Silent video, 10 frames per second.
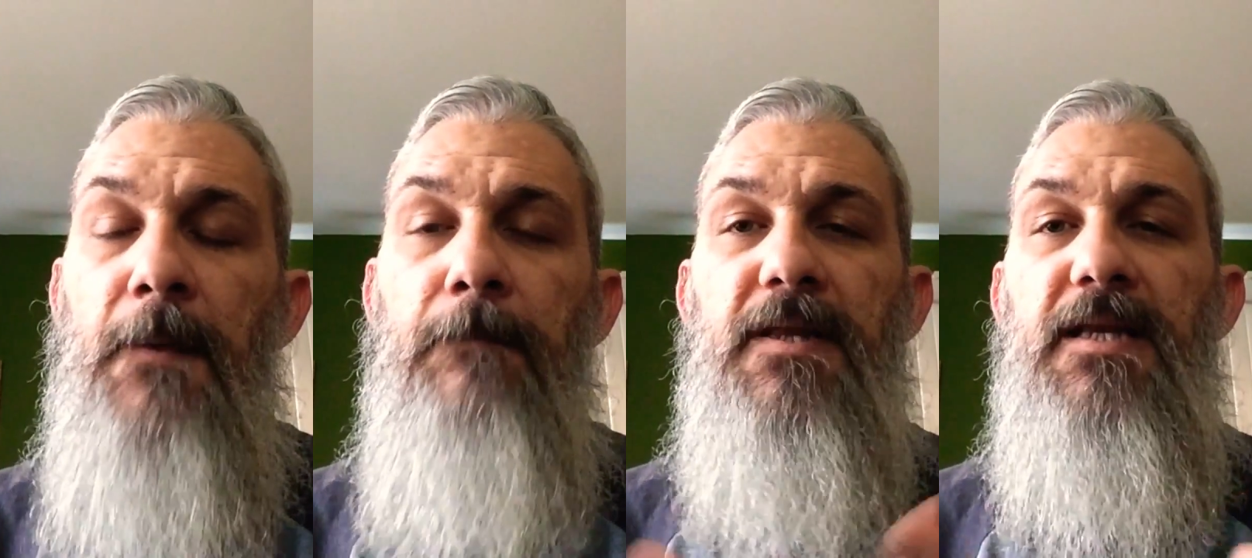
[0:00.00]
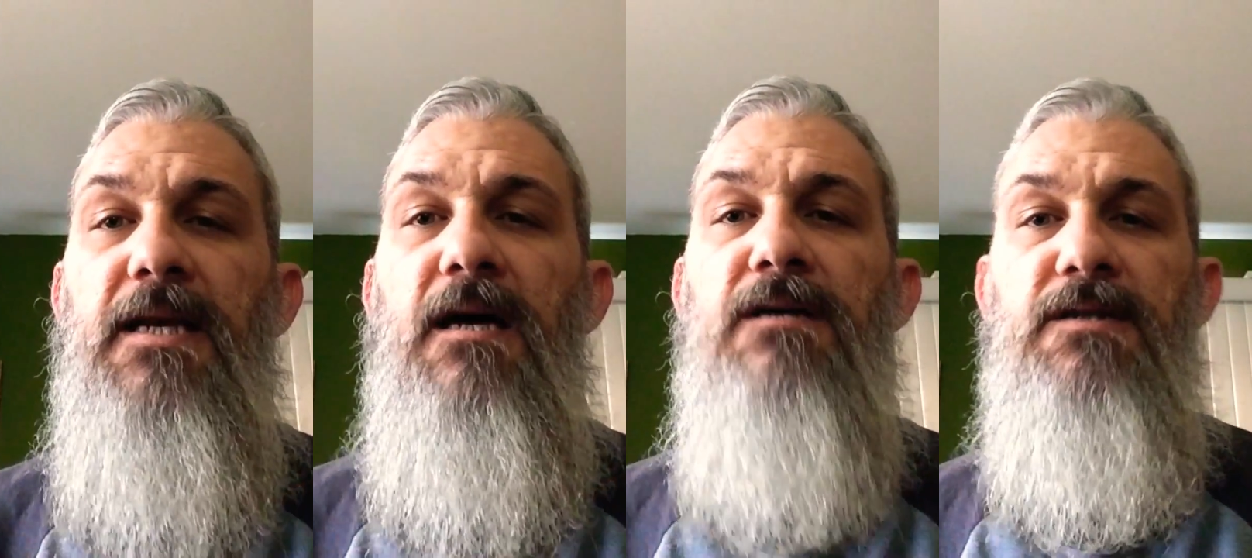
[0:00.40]
But
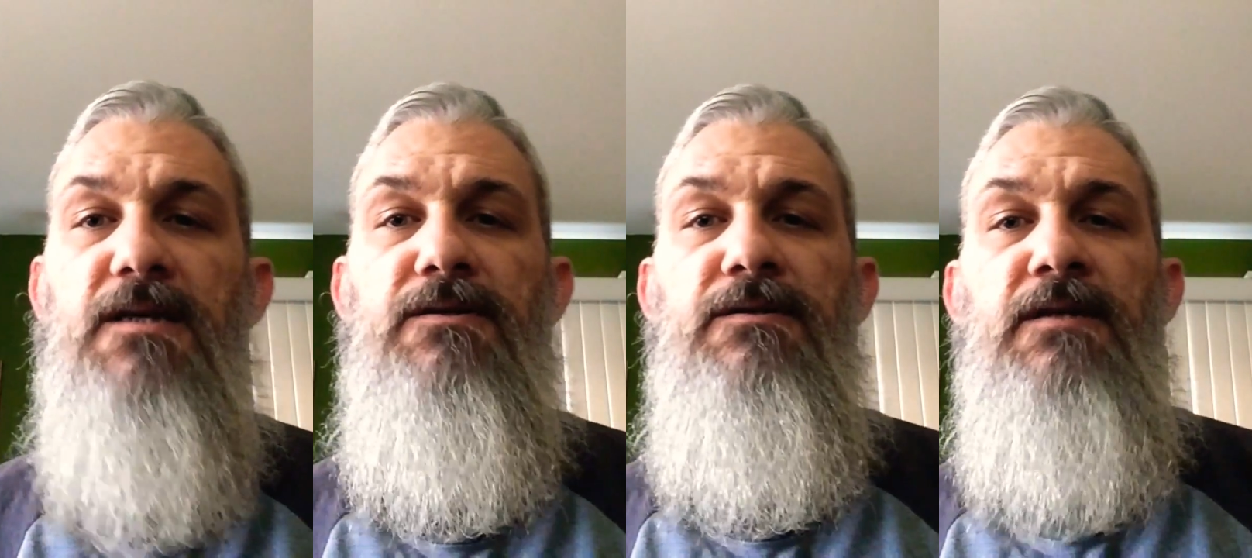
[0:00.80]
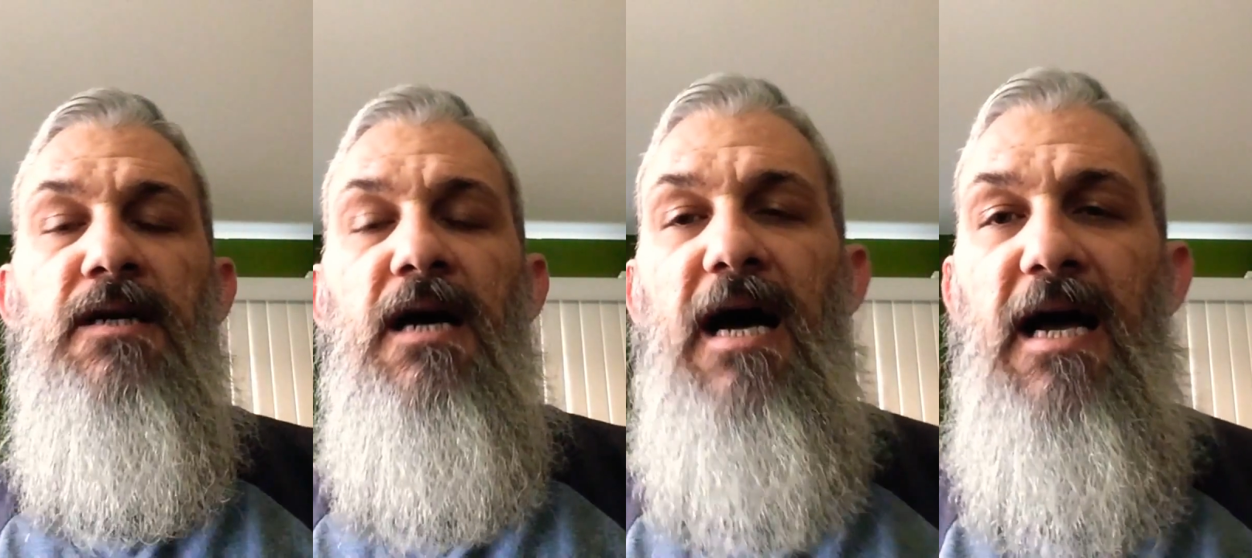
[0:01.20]
then also
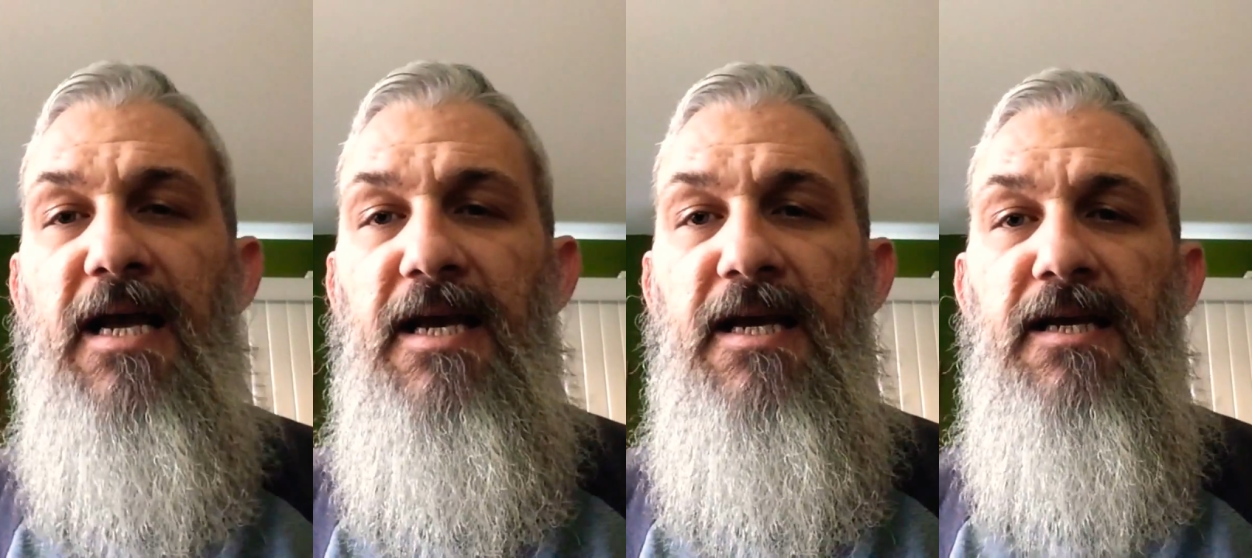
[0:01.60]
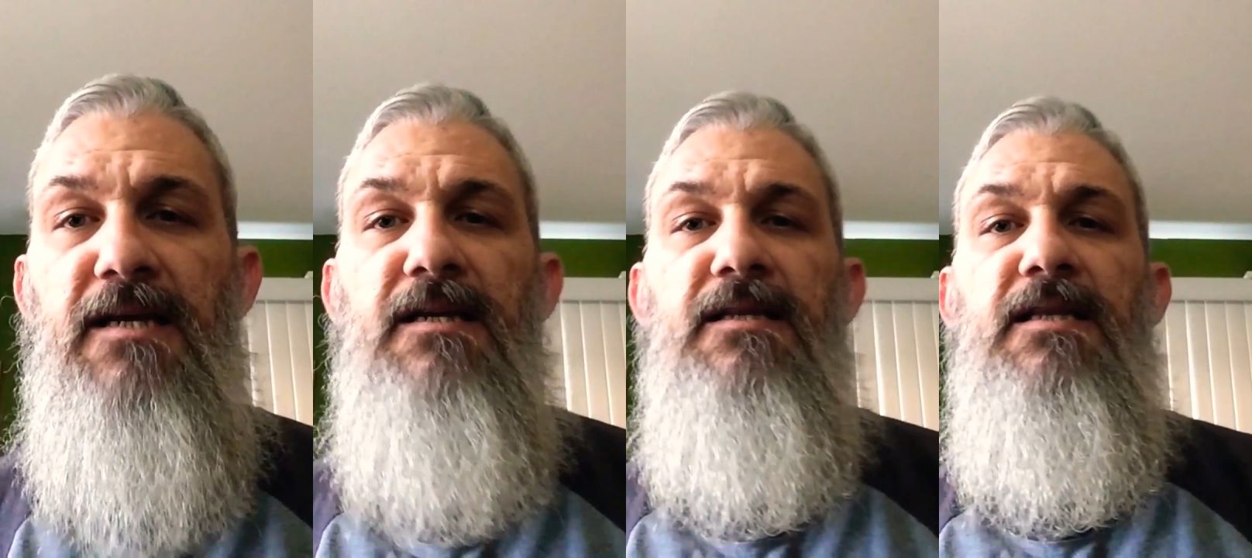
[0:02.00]
I
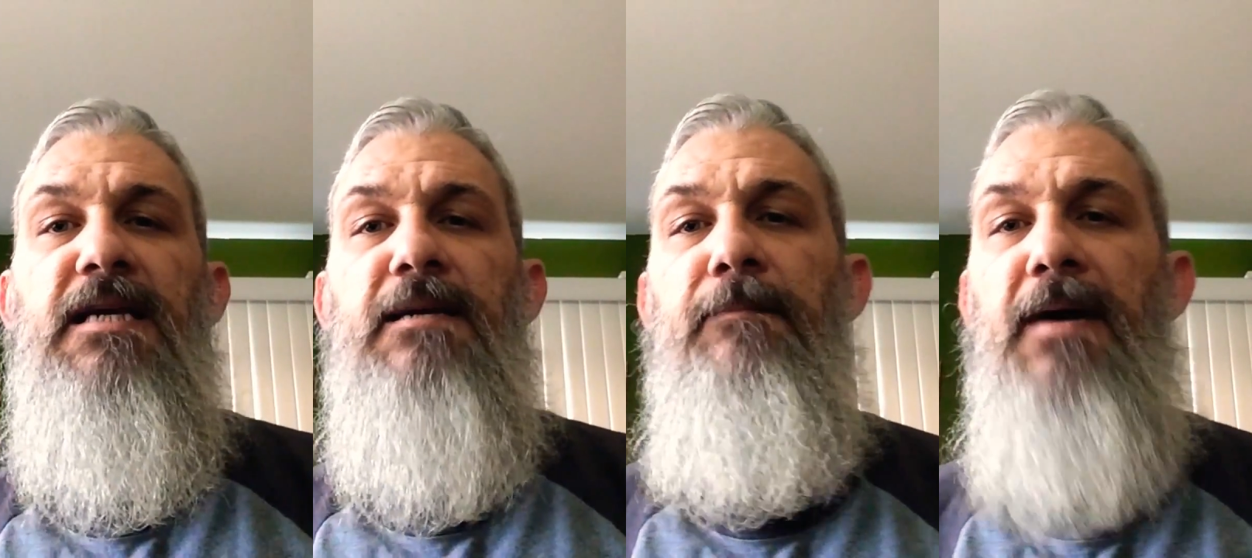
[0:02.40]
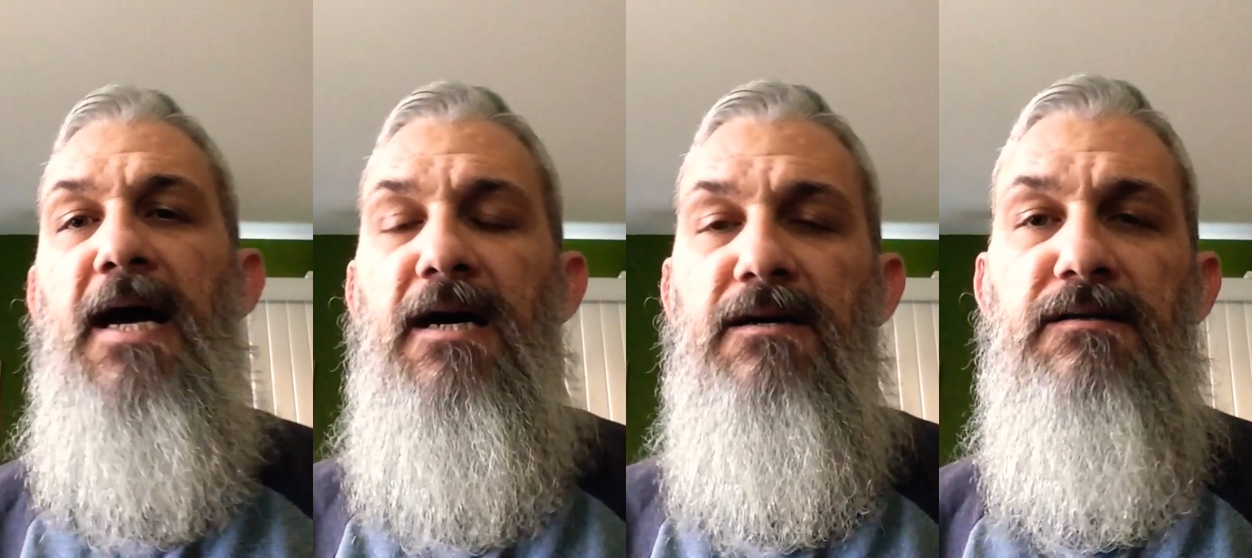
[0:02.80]
think
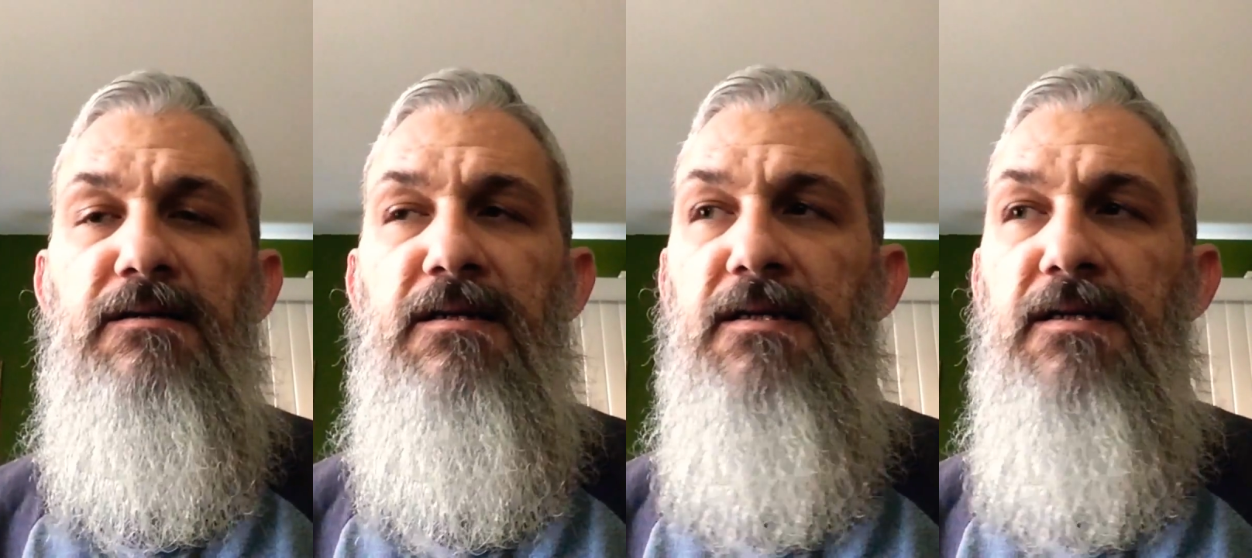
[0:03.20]
about